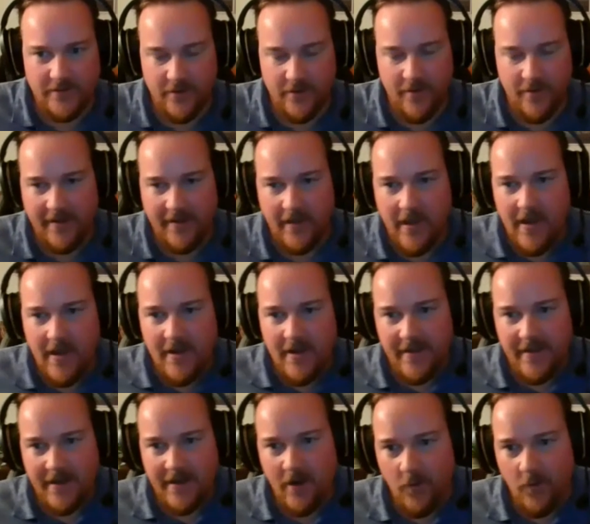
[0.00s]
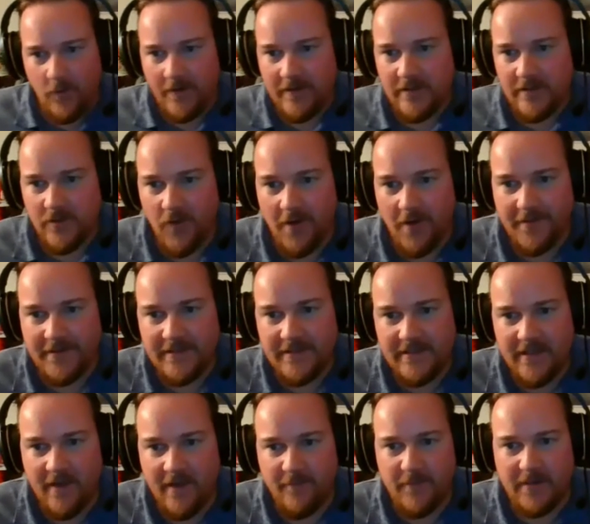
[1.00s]
They're like, they don't want to do all this
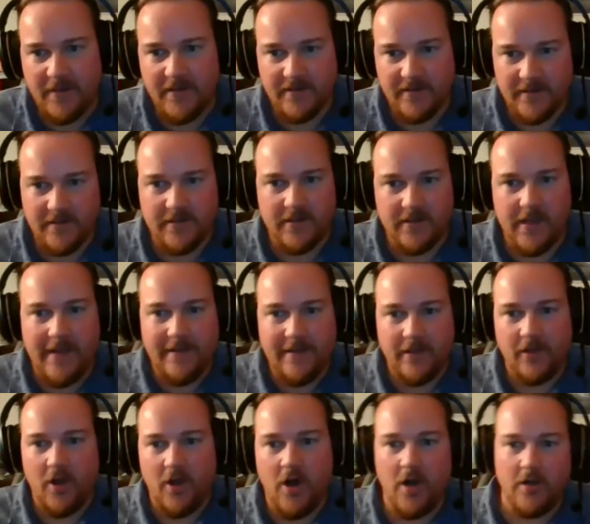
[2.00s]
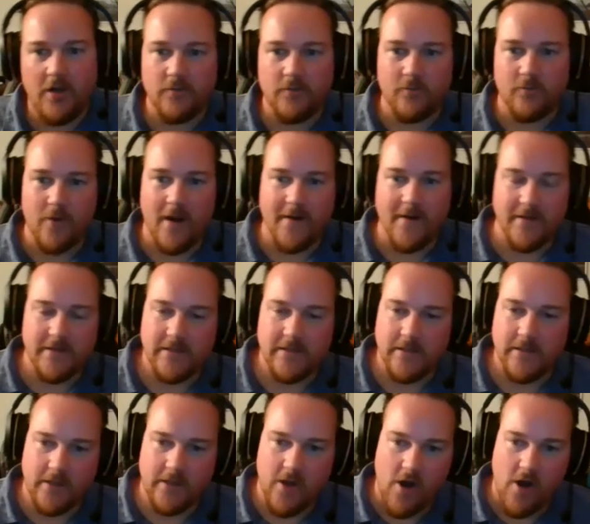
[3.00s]
stuff because it's in the long run it's
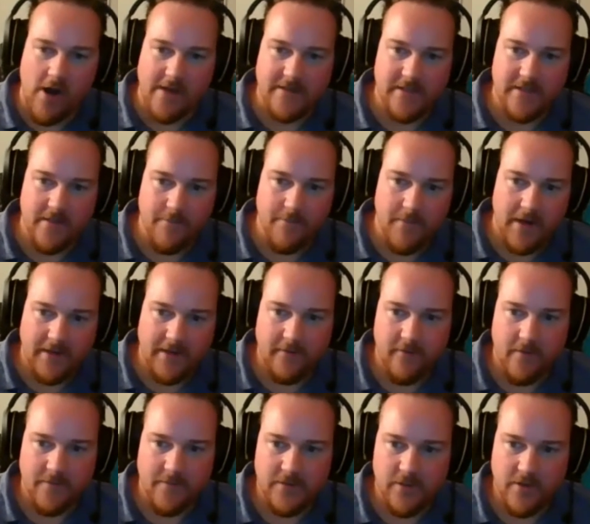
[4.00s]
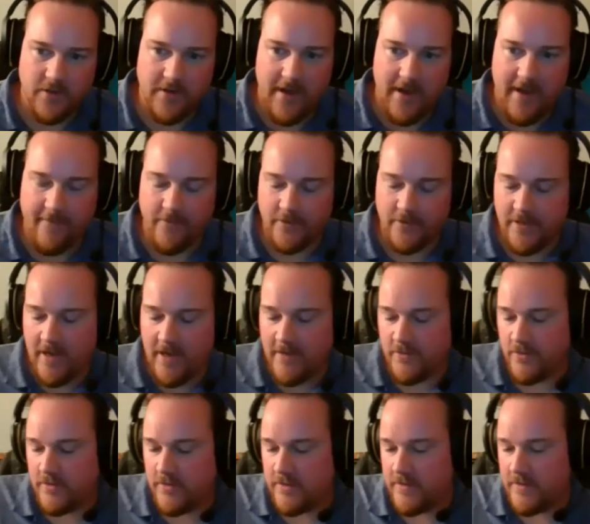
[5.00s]
going to cost them money from certain
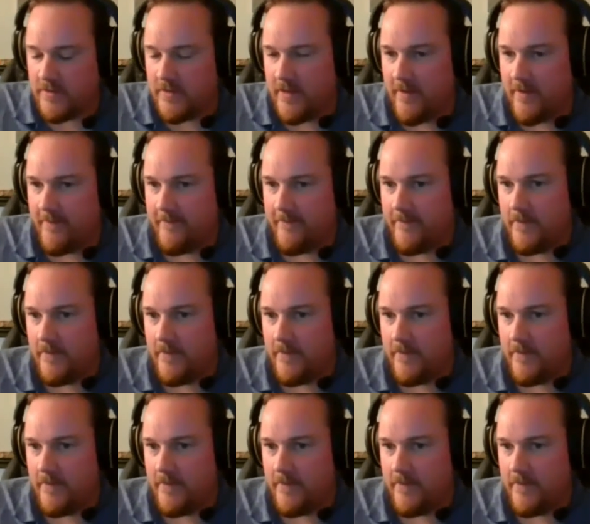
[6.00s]
advertisers and stuff.